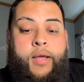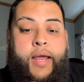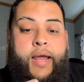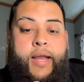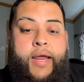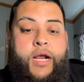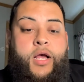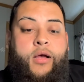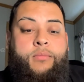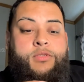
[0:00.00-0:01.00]
And it
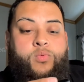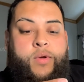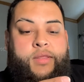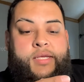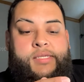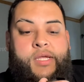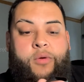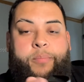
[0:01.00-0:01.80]
comes with this little